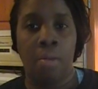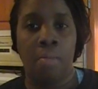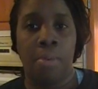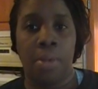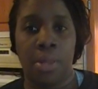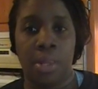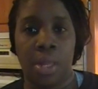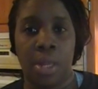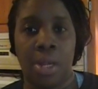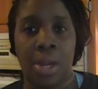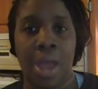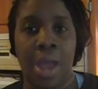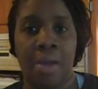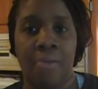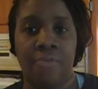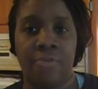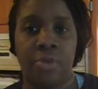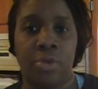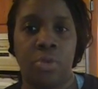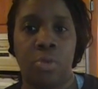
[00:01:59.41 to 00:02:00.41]
but then
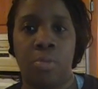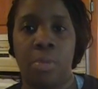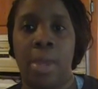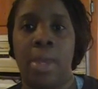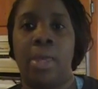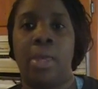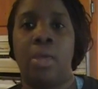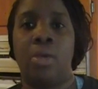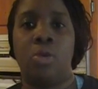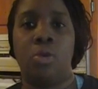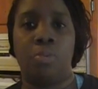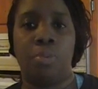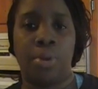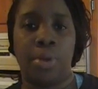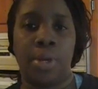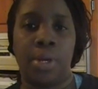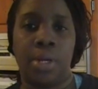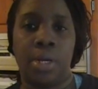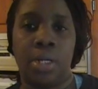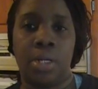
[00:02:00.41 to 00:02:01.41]
after you make it, you
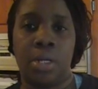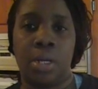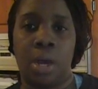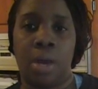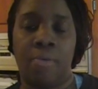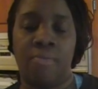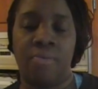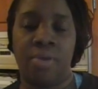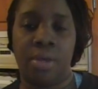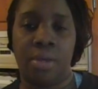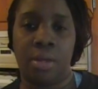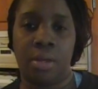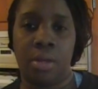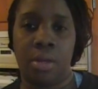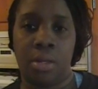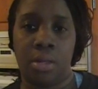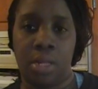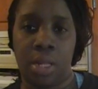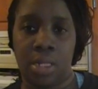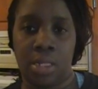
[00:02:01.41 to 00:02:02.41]
put it in an oven
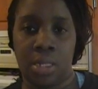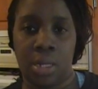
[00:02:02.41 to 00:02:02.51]
that's